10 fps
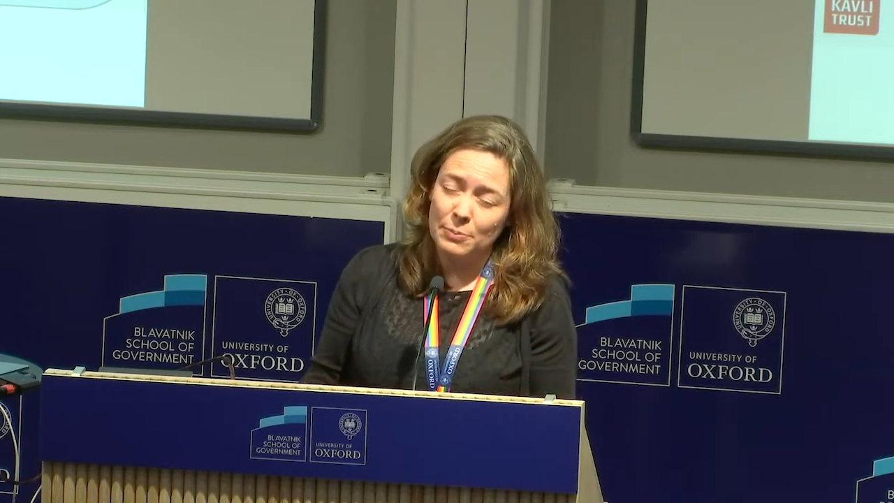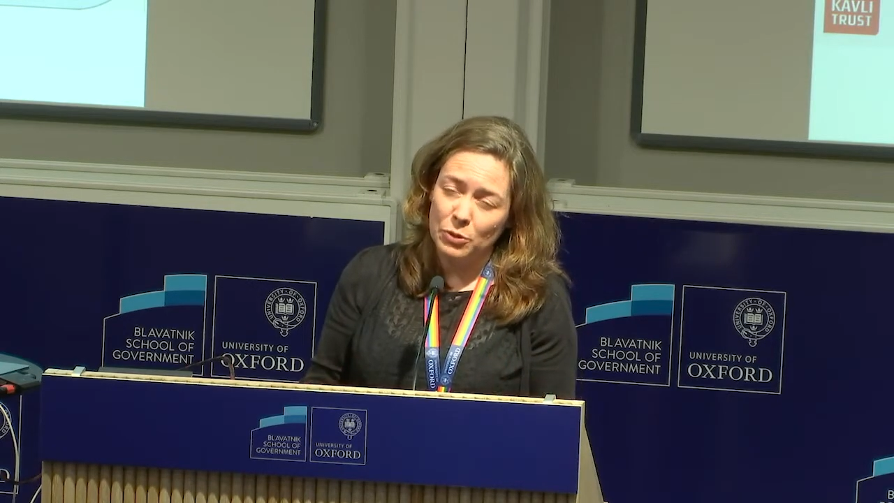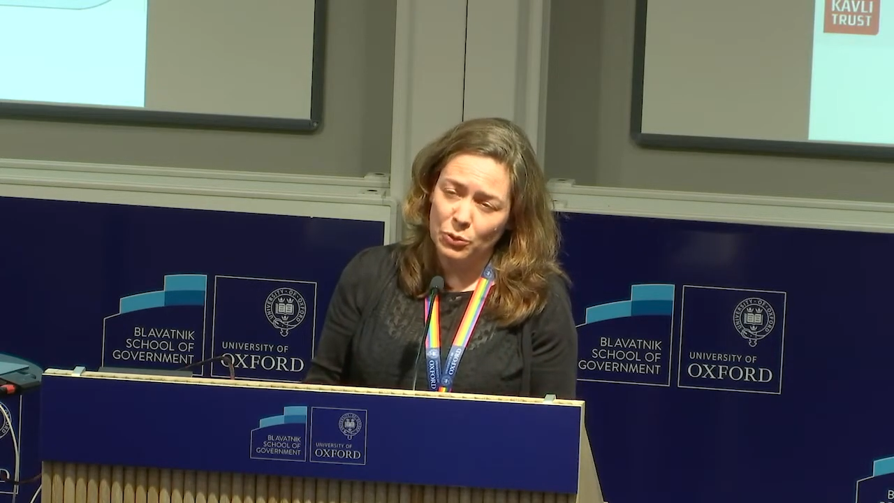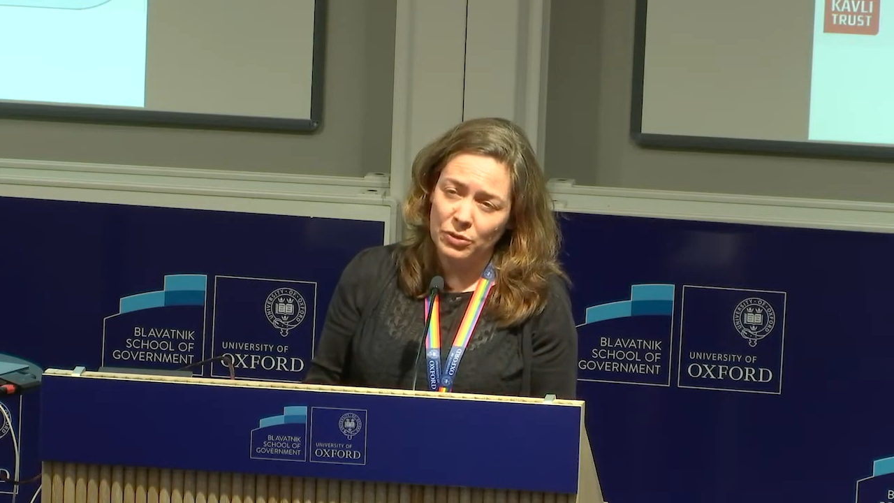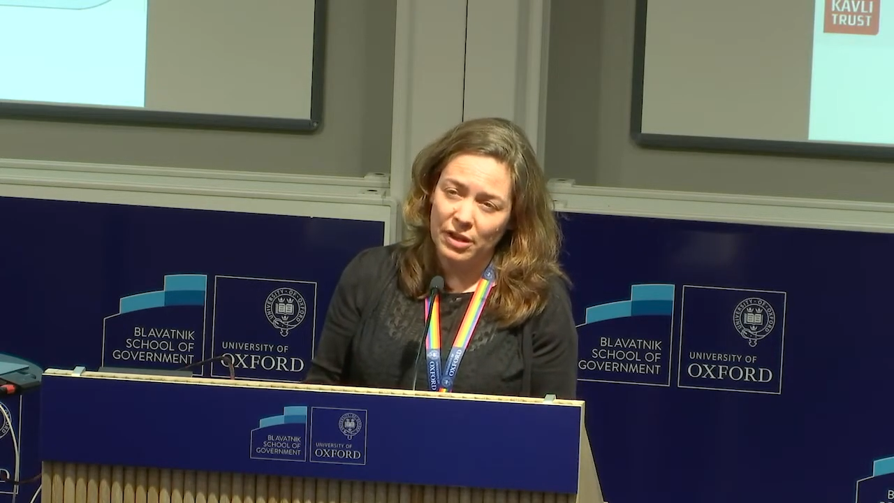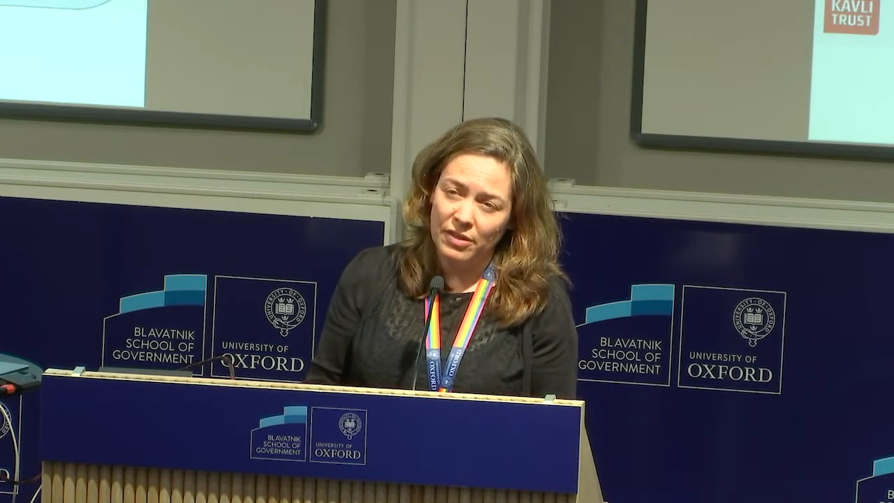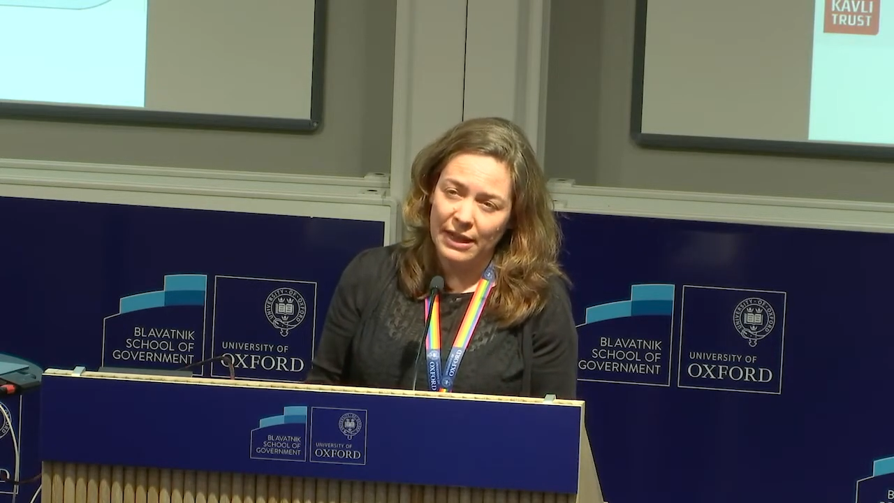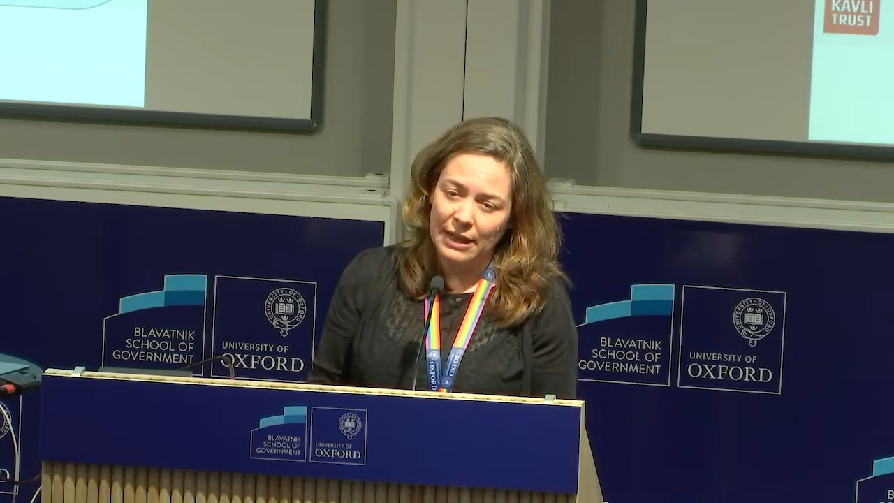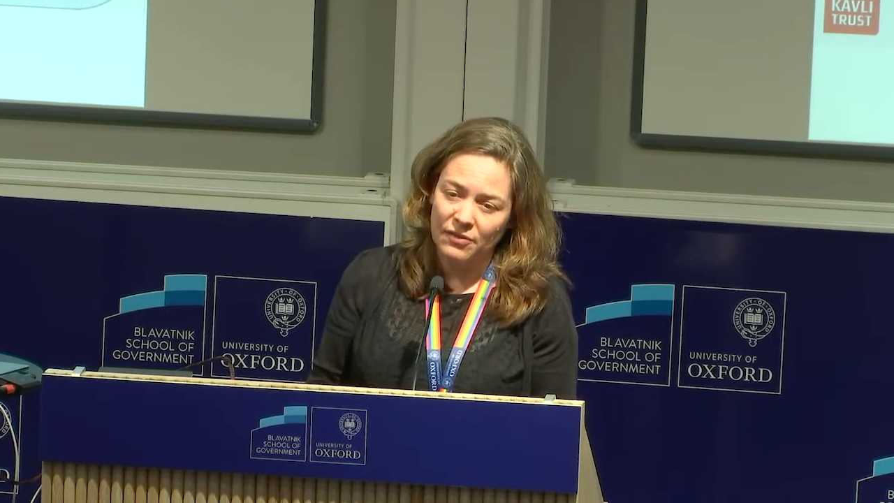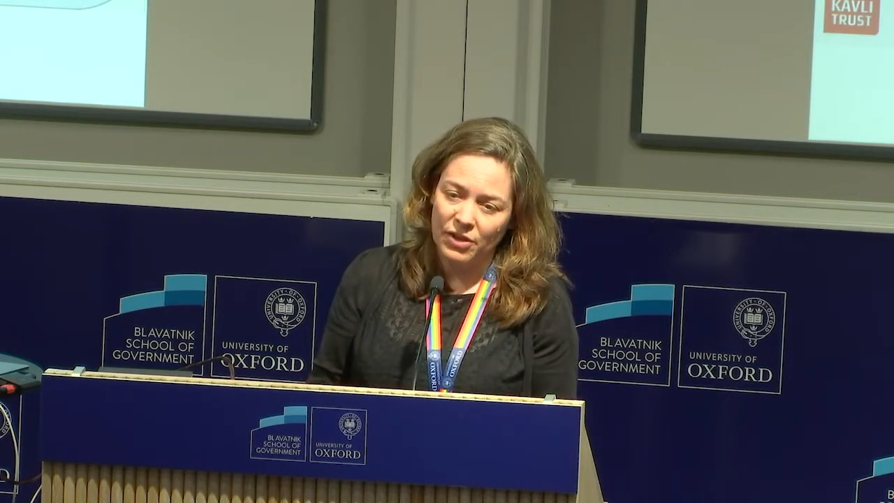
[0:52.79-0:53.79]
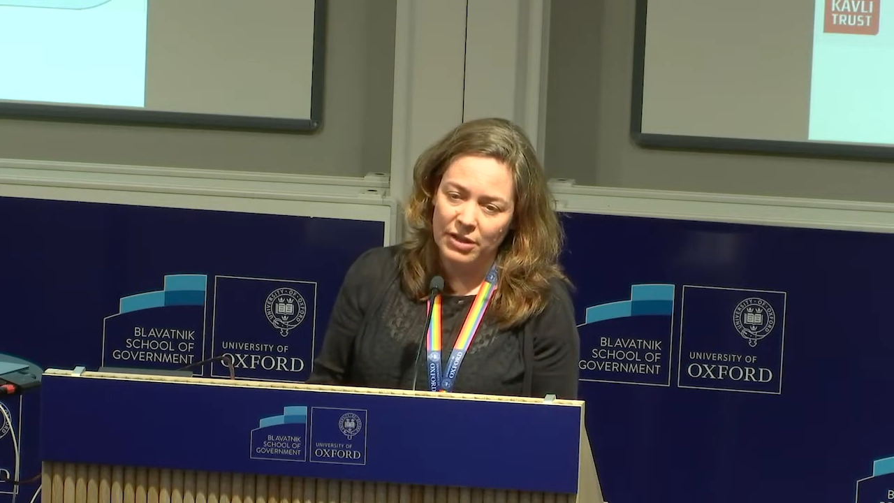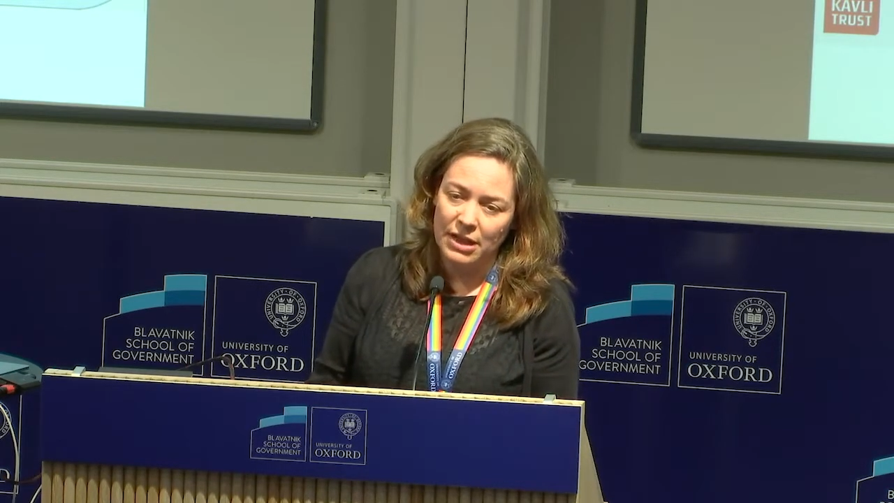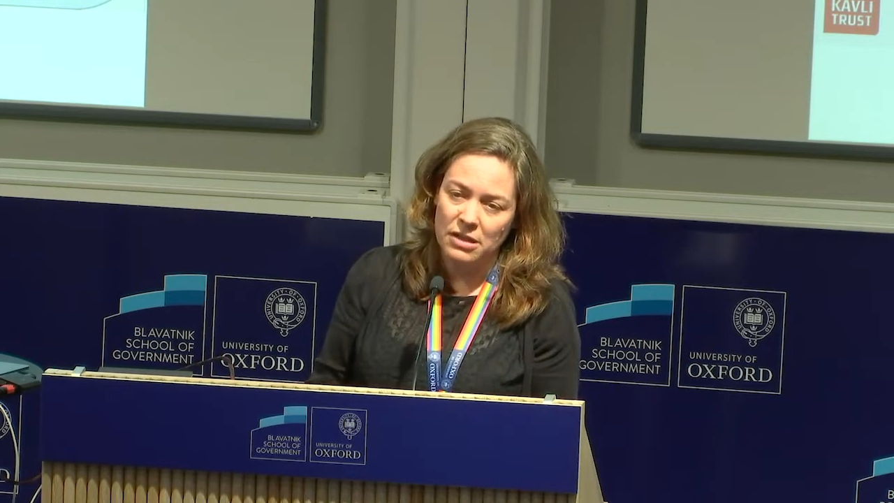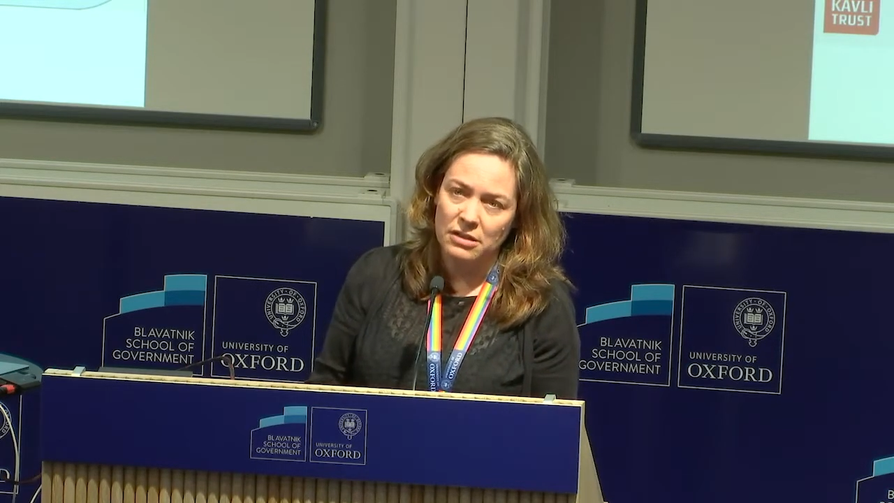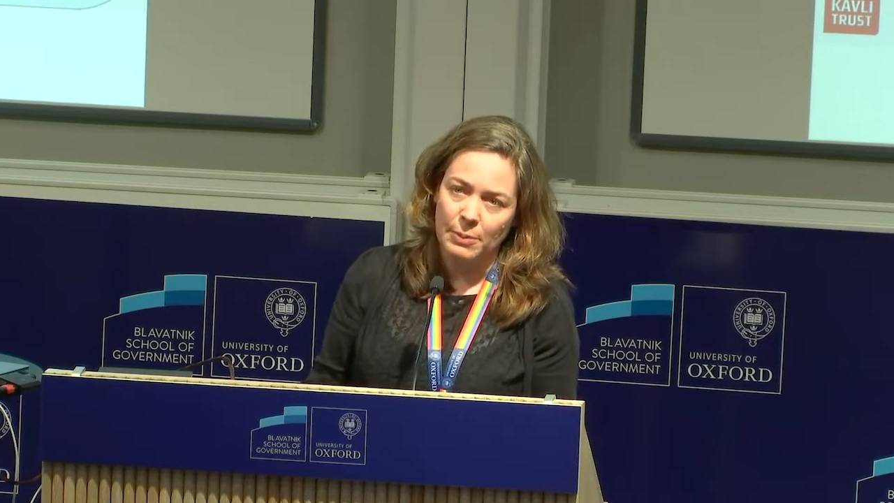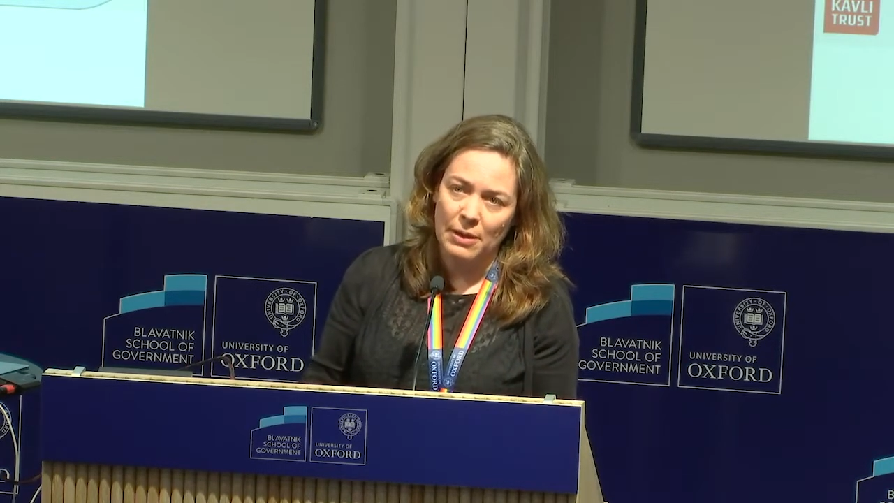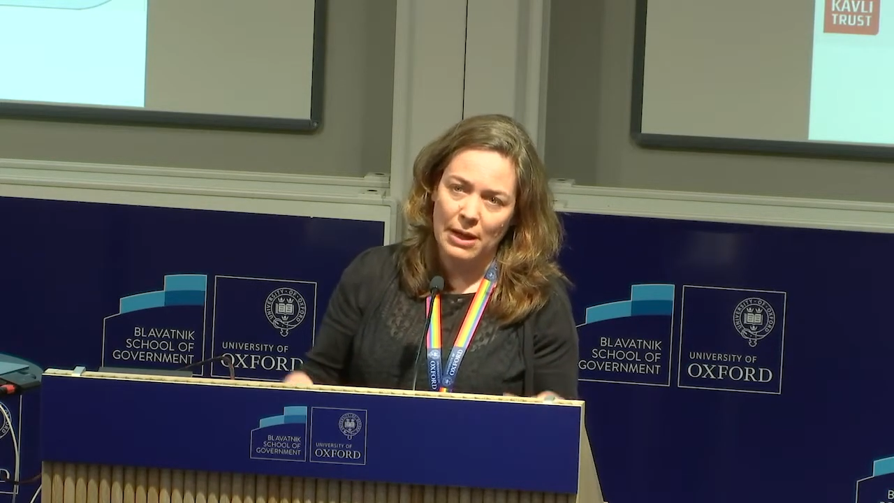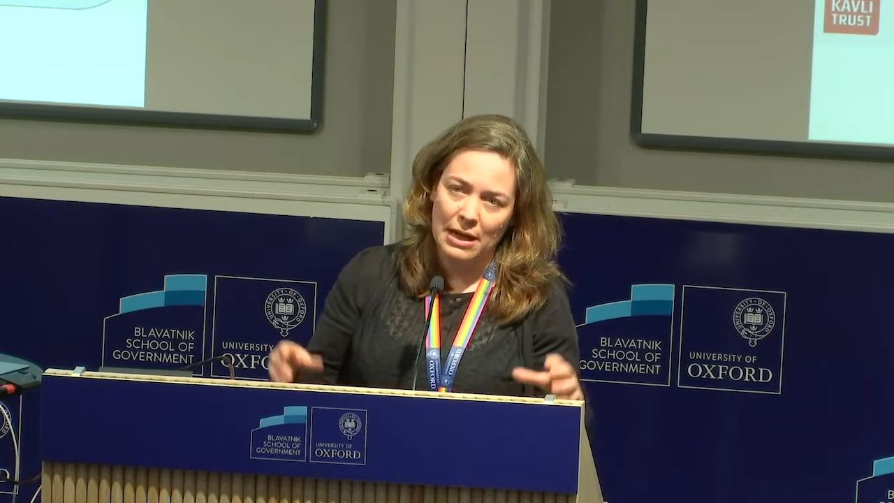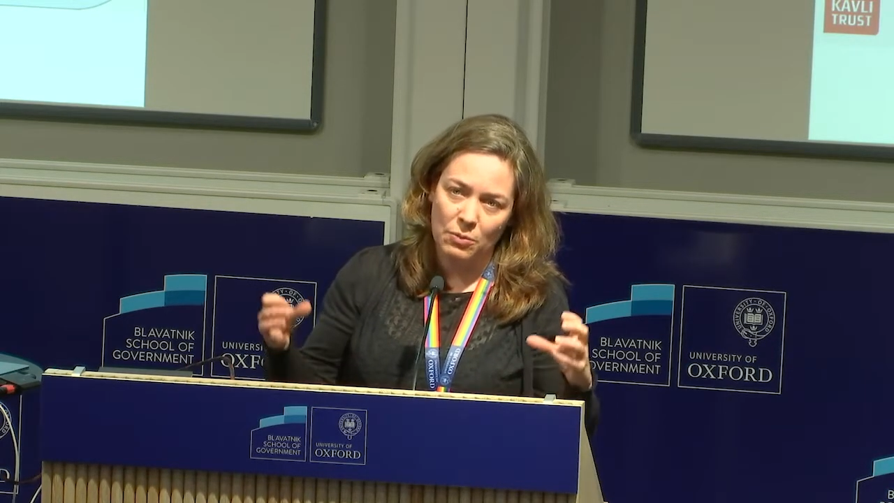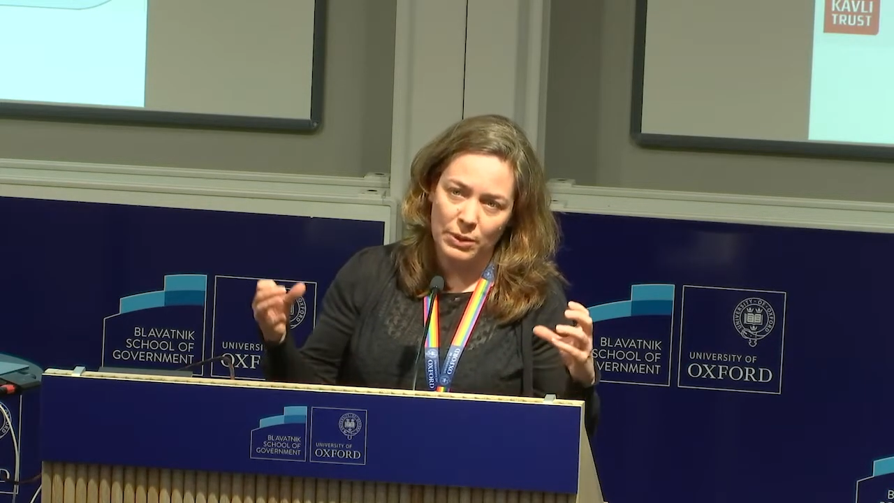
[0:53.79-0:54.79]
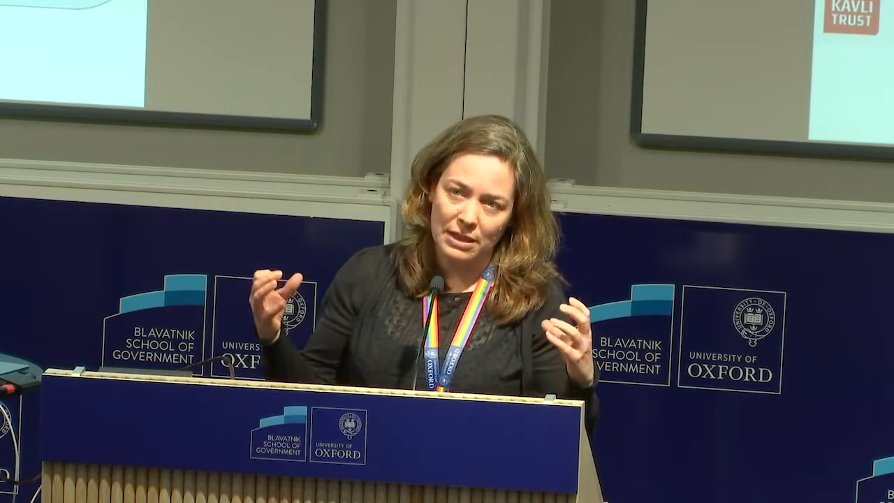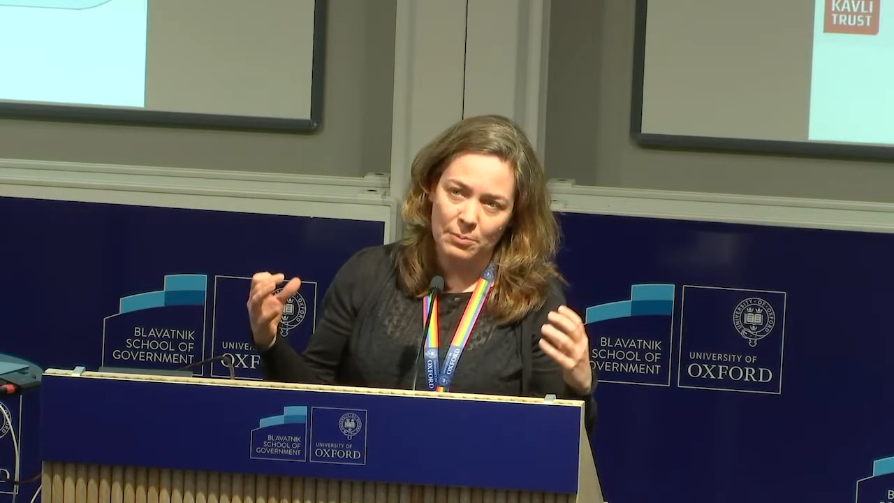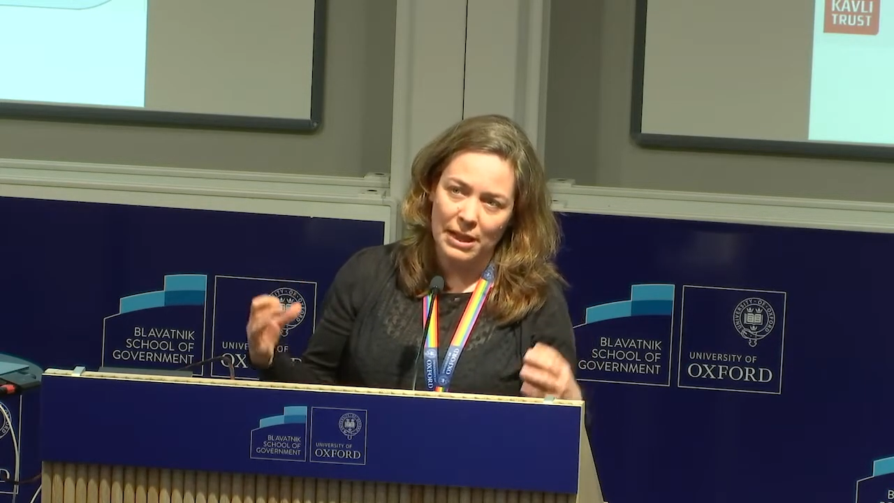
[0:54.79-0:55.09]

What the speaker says: but also thinking very hard about how we can